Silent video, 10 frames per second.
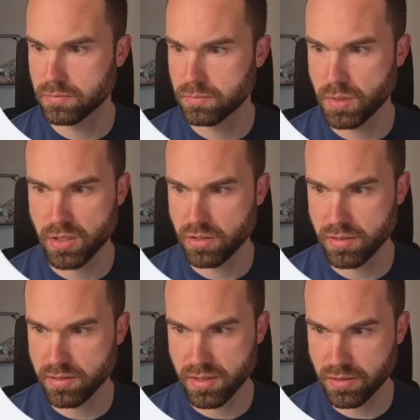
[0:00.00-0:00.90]

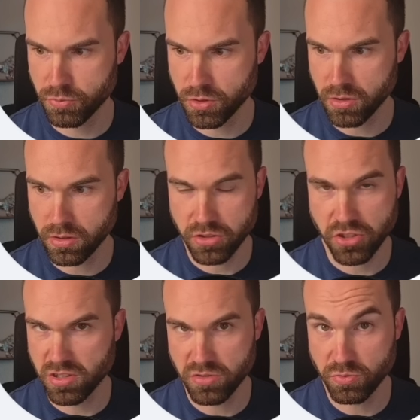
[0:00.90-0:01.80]
because that would look
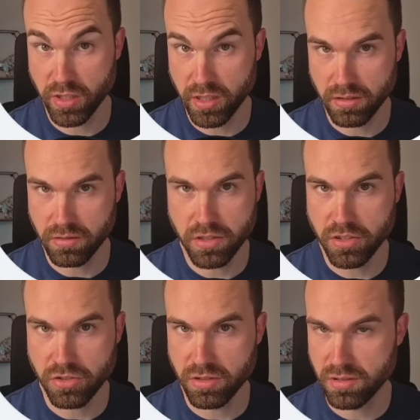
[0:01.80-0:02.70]
just weird on
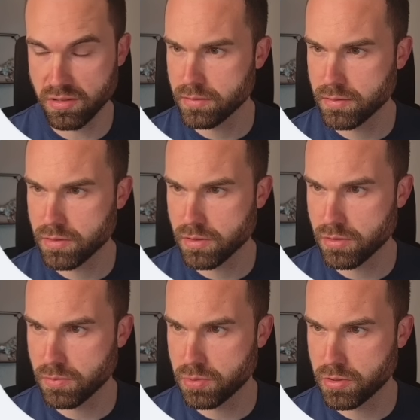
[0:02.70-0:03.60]
t-shirts.
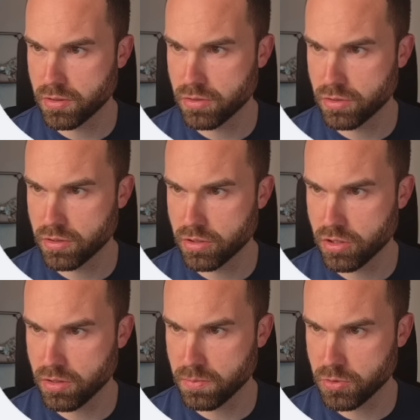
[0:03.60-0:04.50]
So put it to the
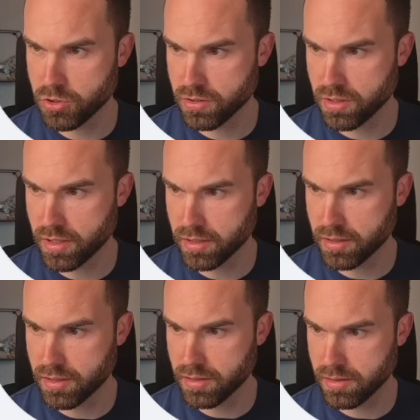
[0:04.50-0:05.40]
top, just
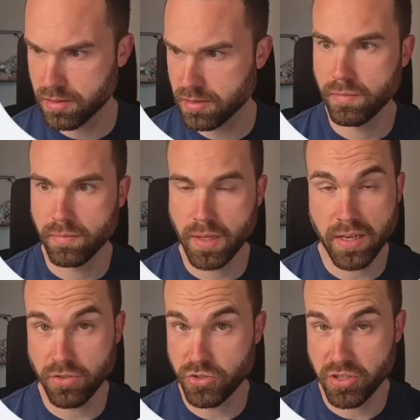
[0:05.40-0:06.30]
like this.
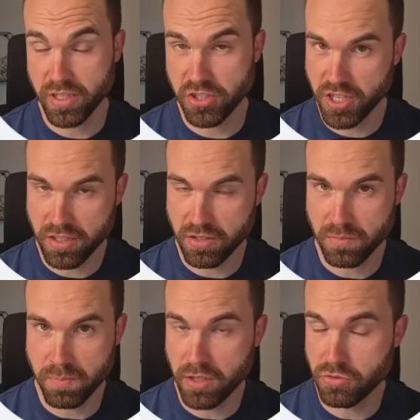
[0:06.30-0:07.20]
And now you can check
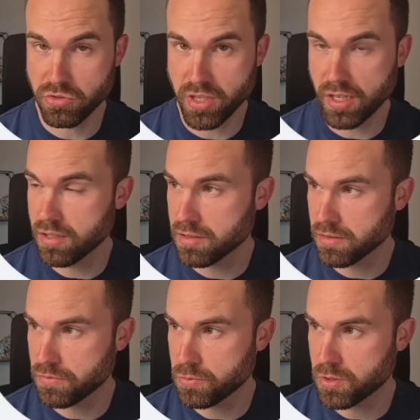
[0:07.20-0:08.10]
some background colors
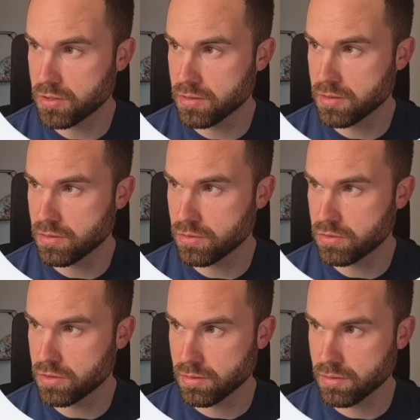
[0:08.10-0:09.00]
if you want. So
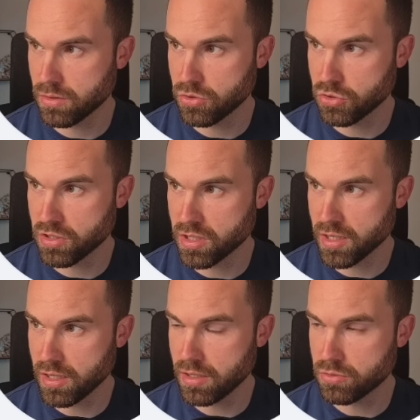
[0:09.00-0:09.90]
you go to the
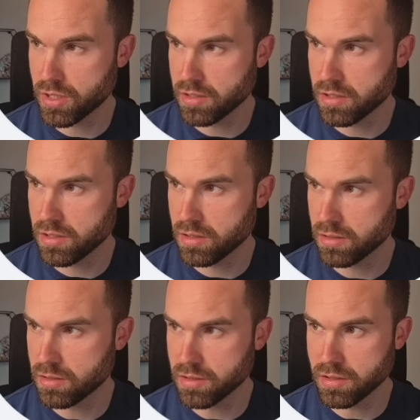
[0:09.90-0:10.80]
color right here
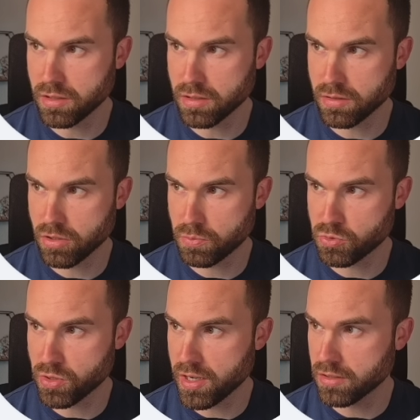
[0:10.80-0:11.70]
on the top
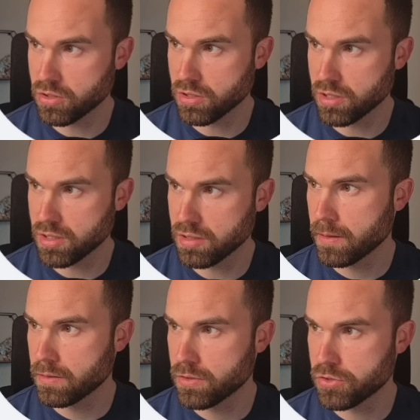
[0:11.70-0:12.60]
right corner.
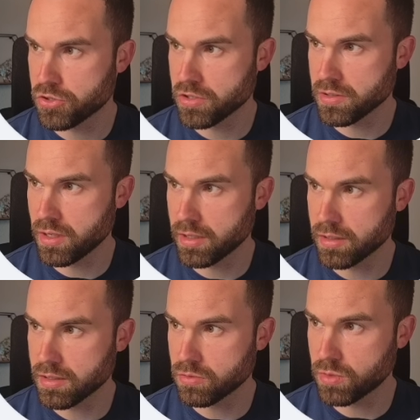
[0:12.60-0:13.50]
You just click
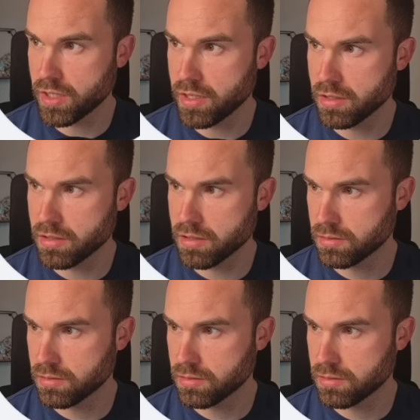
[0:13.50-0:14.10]
this white